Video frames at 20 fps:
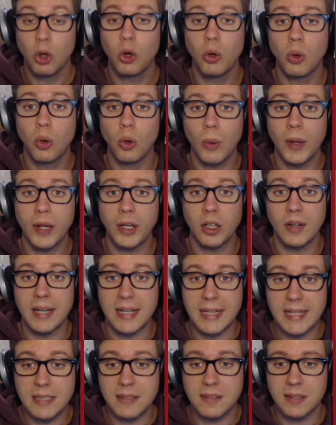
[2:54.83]
quicker and
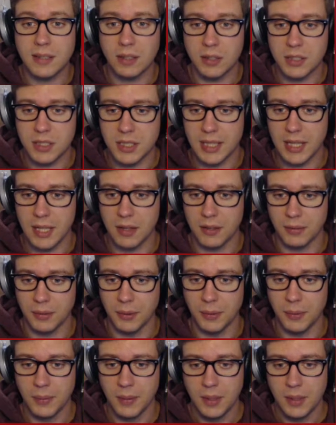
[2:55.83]
easier to get
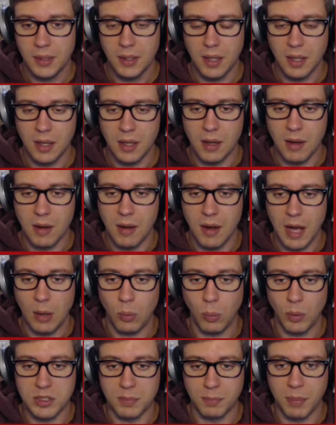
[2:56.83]
through. I
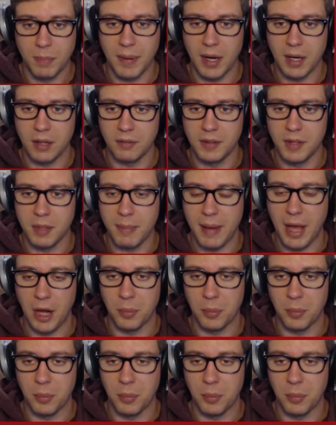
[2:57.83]
wasn't prepared for the battle